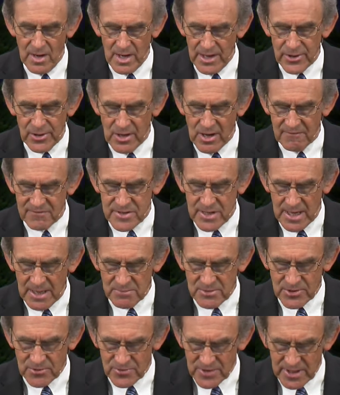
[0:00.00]
I don't have time
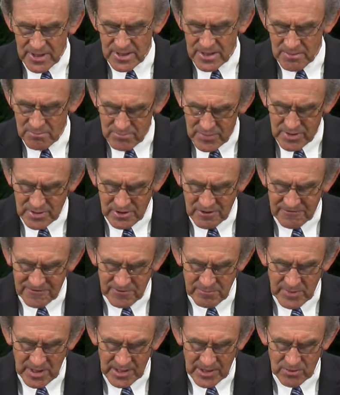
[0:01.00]
to read them, but you're
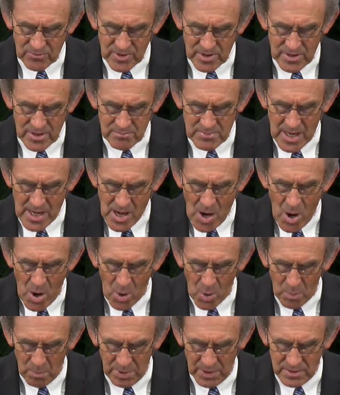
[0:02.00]
familiar with them, I
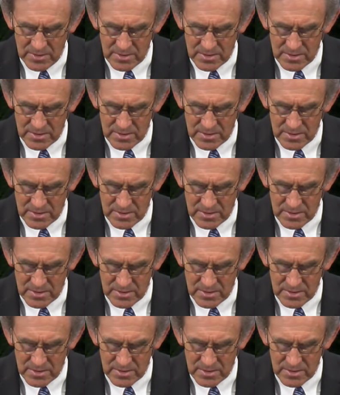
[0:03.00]
hope.